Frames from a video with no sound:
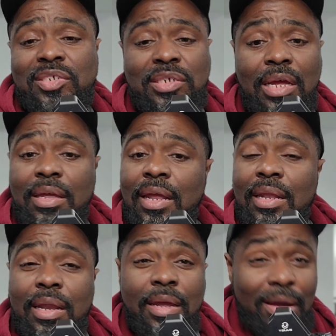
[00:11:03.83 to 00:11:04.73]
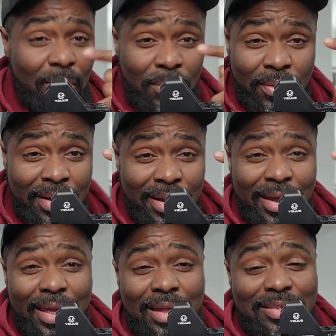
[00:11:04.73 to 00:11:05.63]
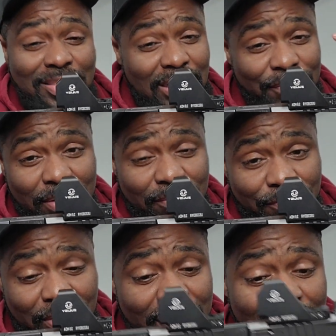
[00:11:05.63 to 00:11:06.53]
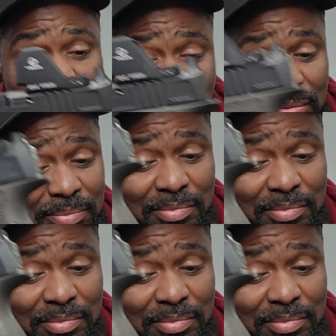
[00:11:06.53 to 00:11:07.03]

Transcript: check, and let it go and see if it feeds.